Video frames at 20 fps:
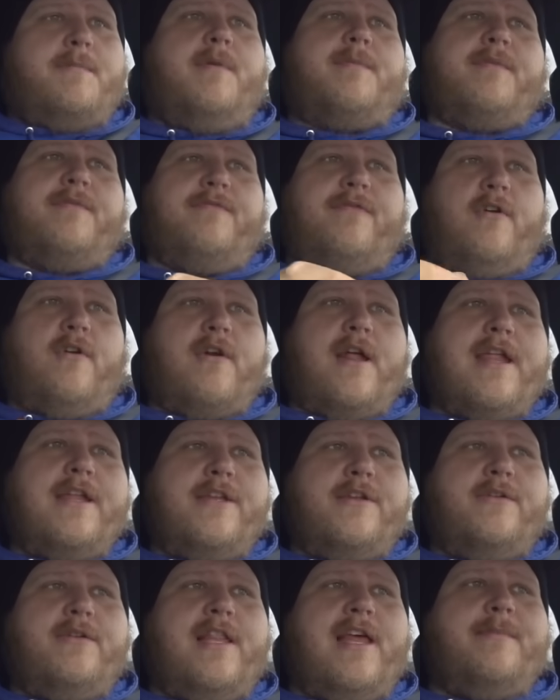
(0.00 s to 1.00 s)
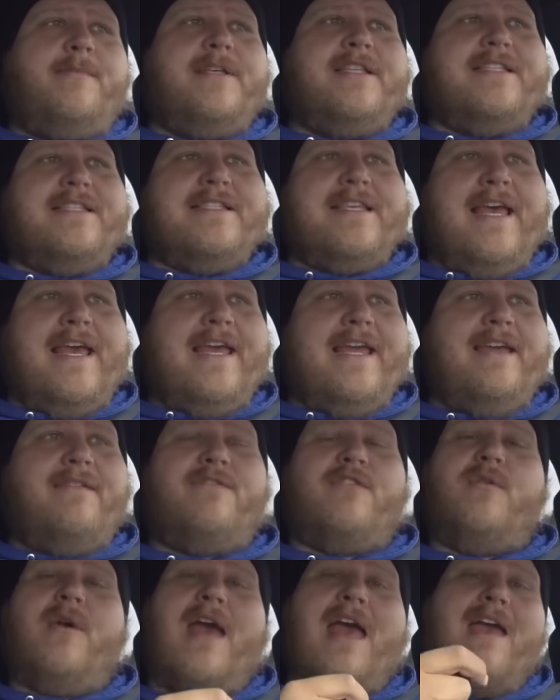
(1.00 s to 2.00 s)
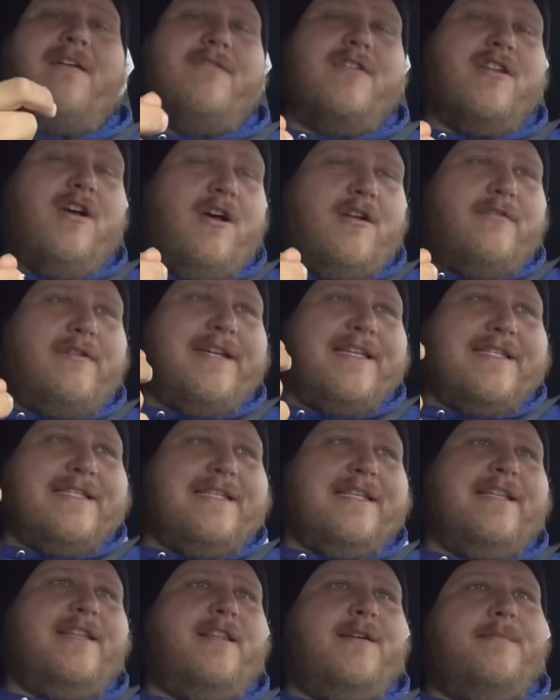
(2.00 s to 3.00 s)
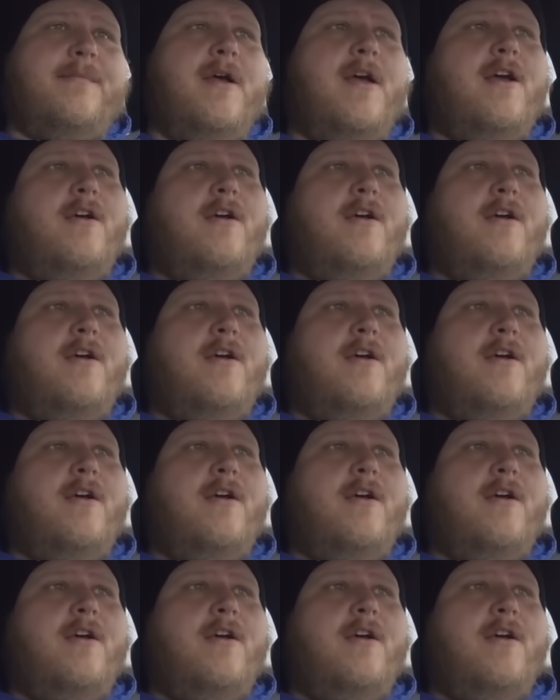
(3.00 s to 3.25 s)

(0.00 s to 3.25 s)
But before I do, let me say, if you haven't already seen them,